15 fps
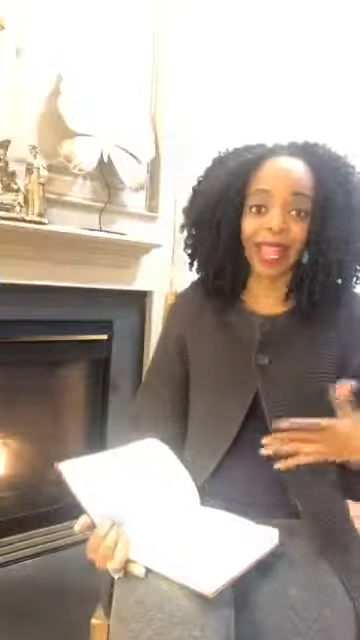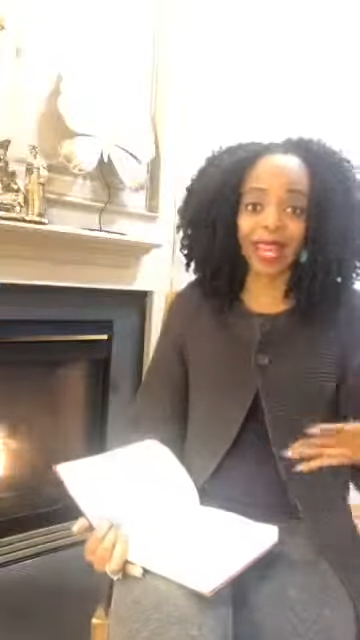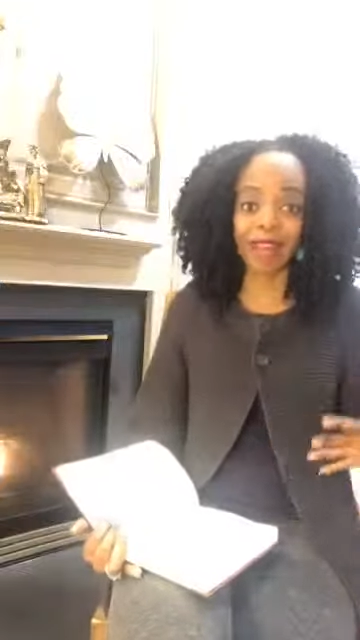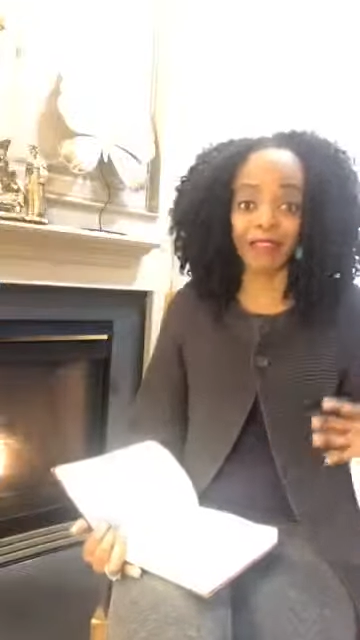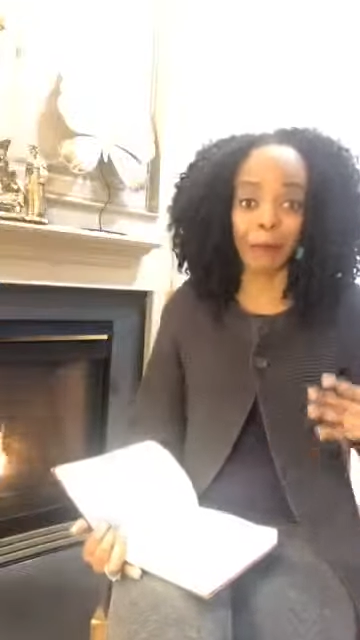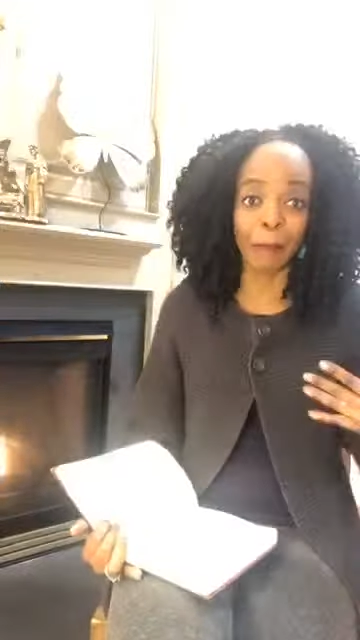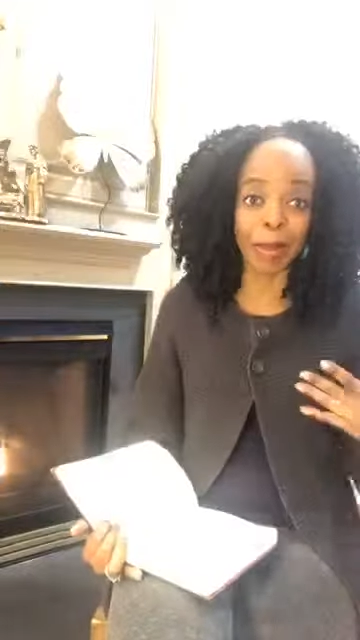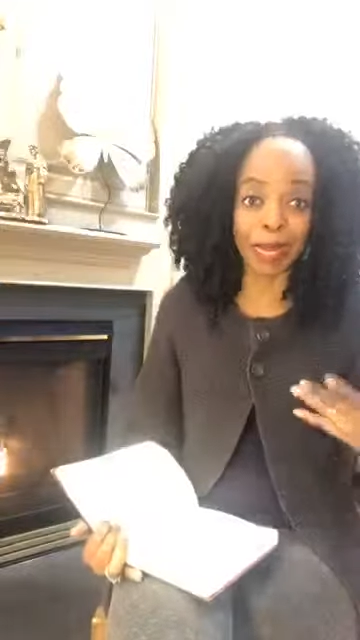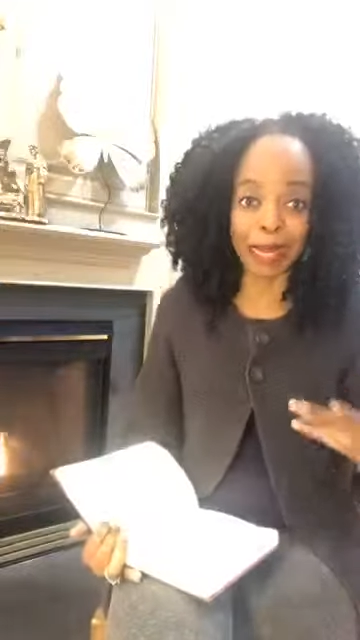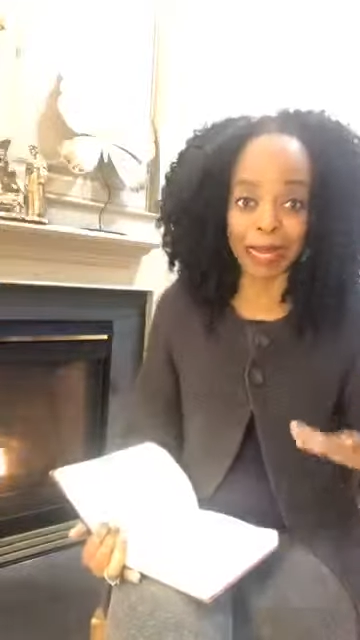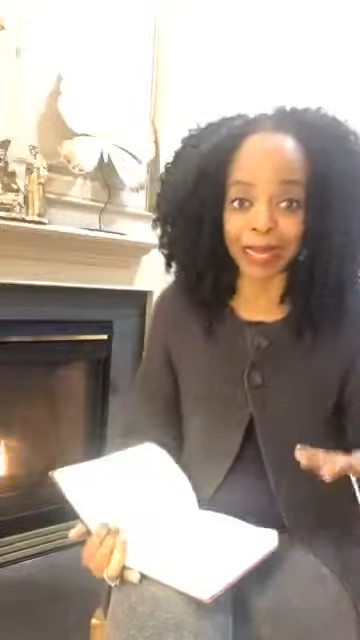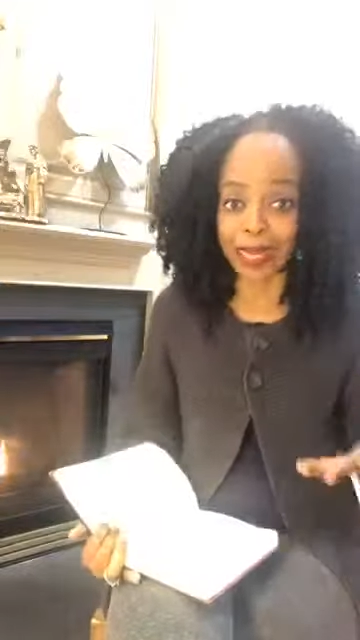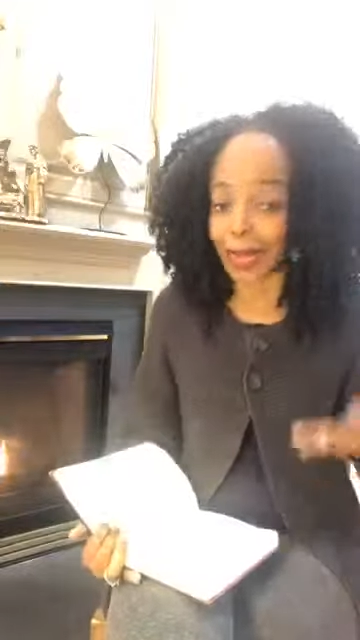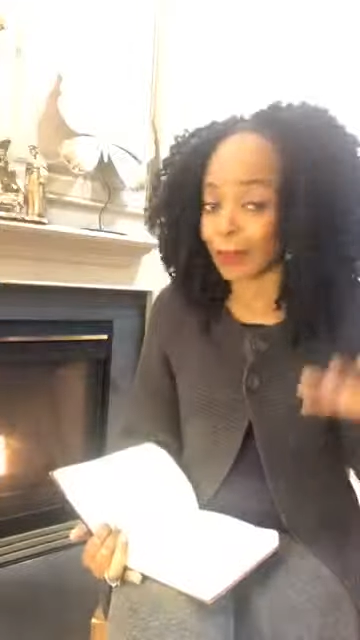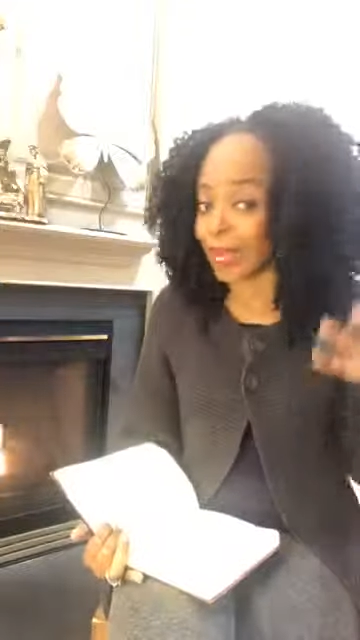I never bling
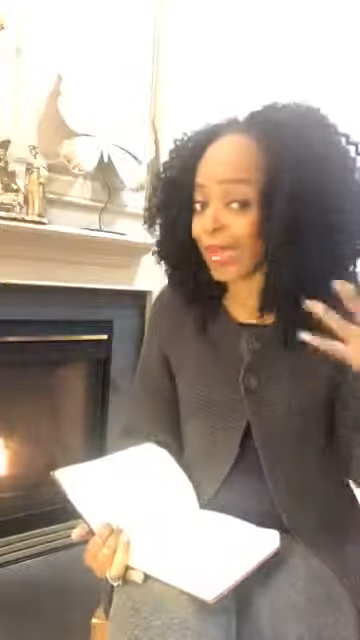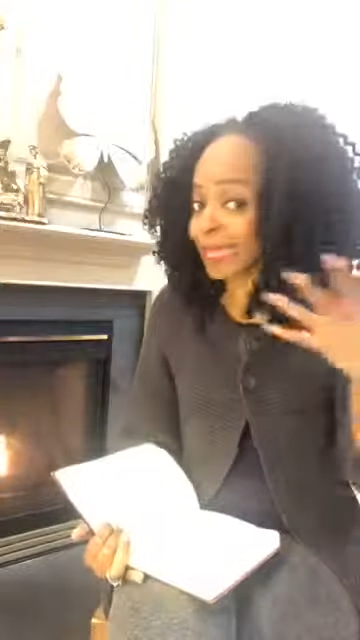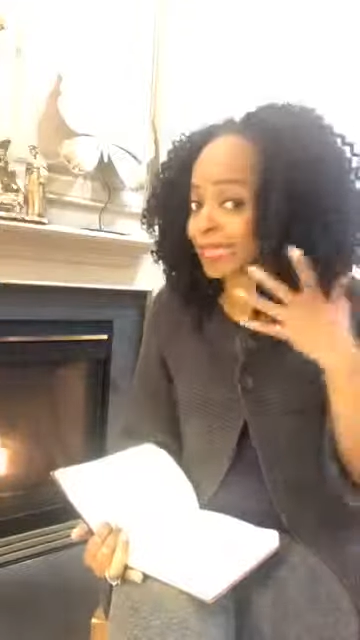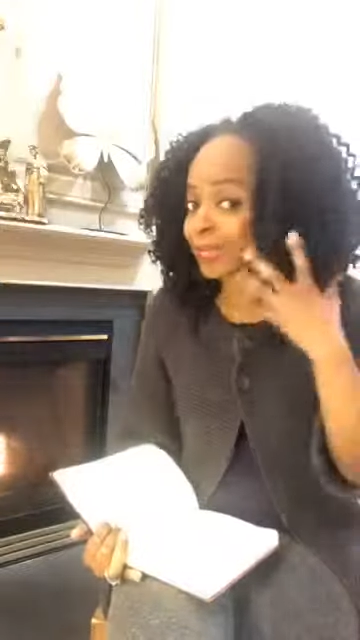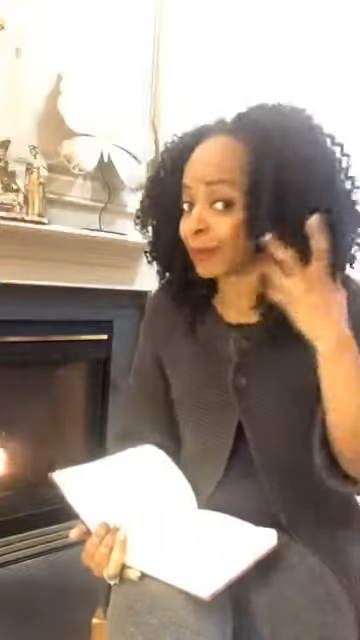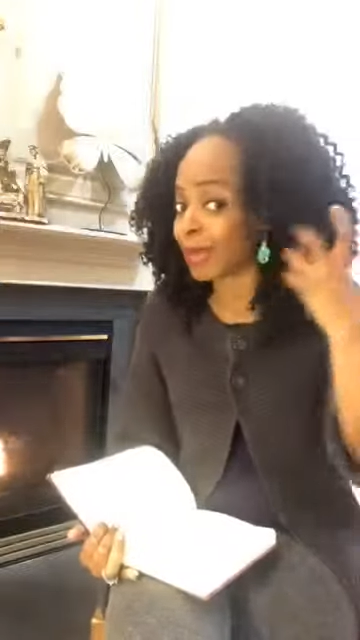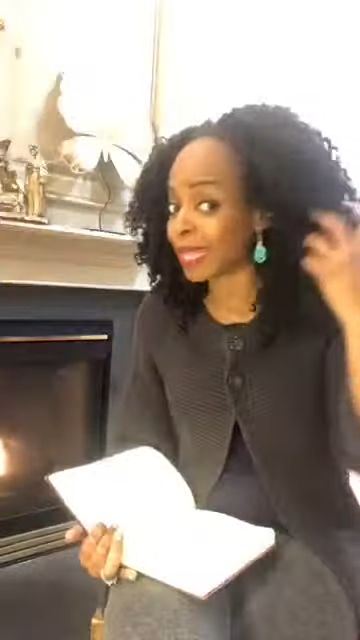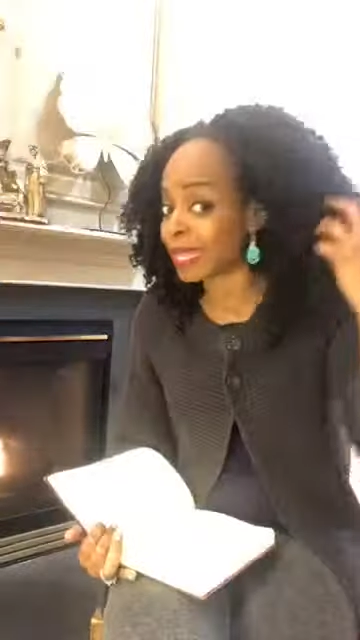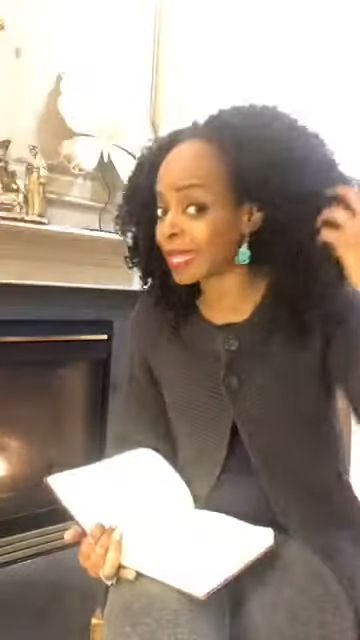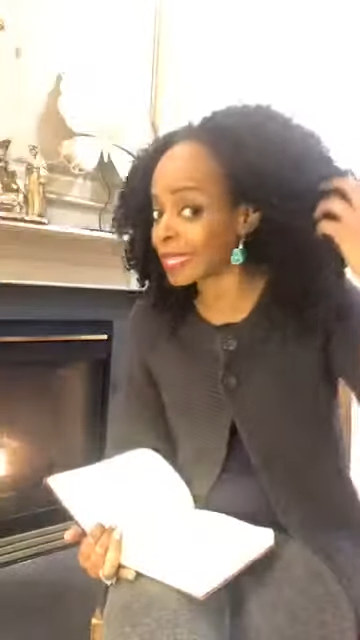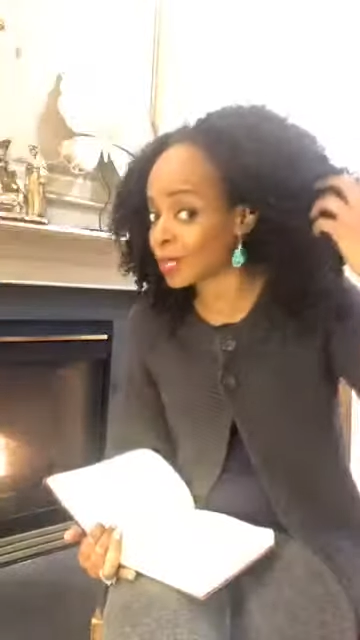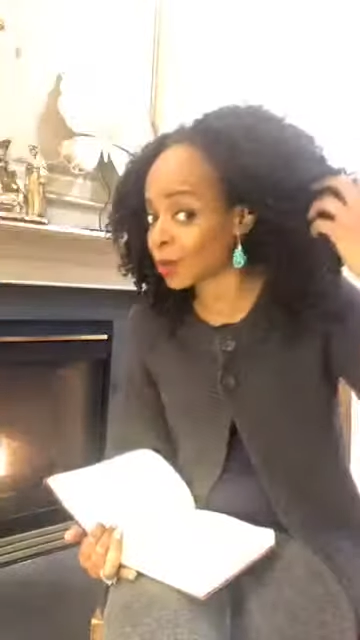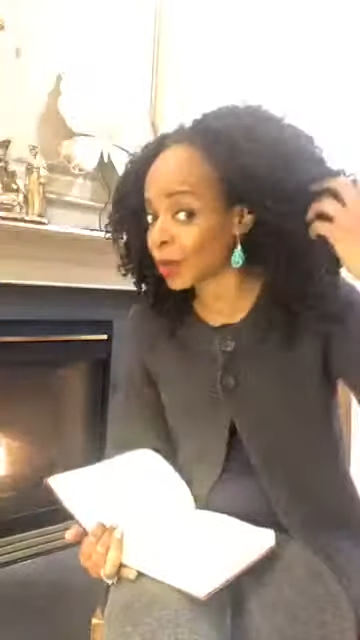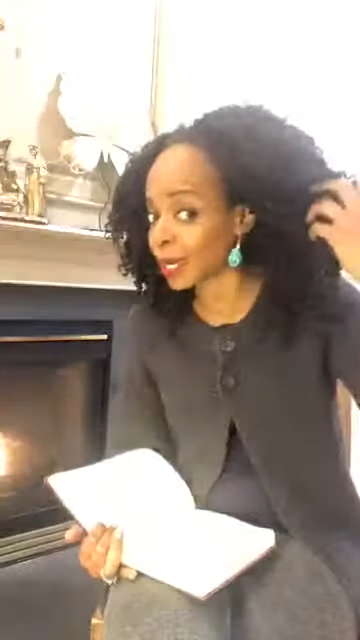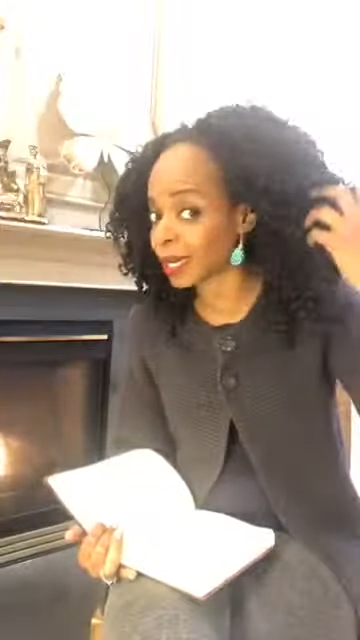it. I mean, I just make
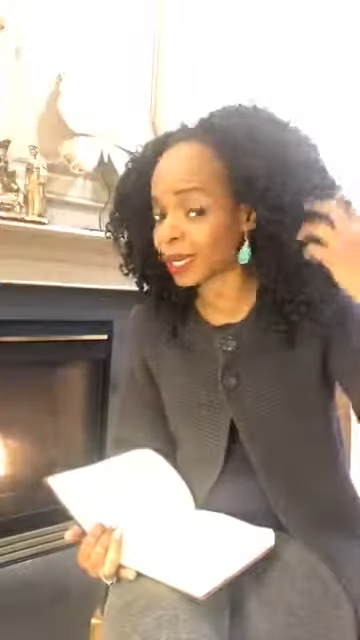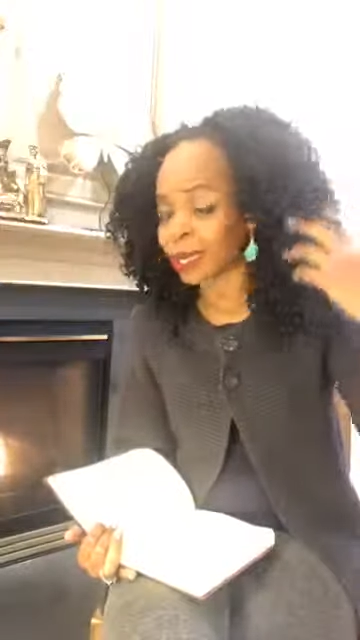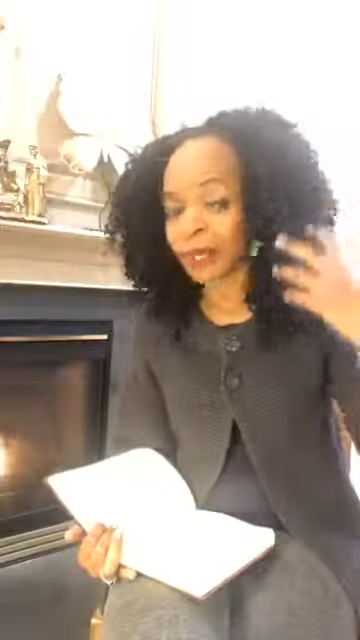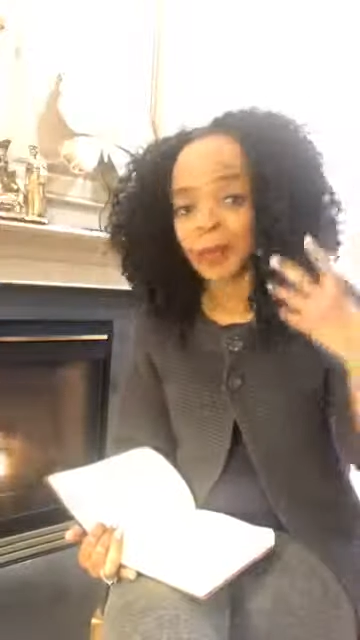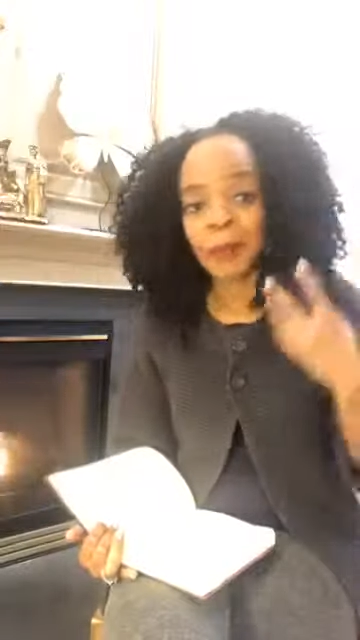things work